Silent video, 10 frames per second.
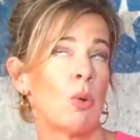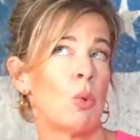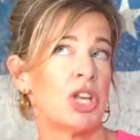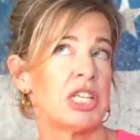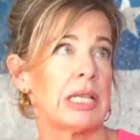
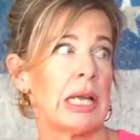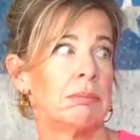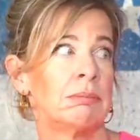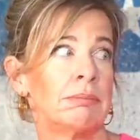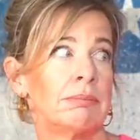What do you say?
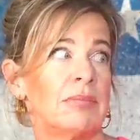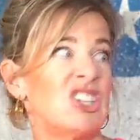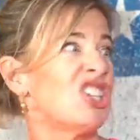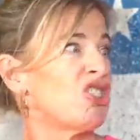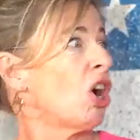
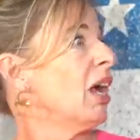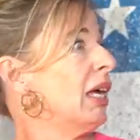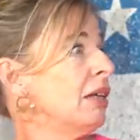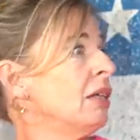Just try it.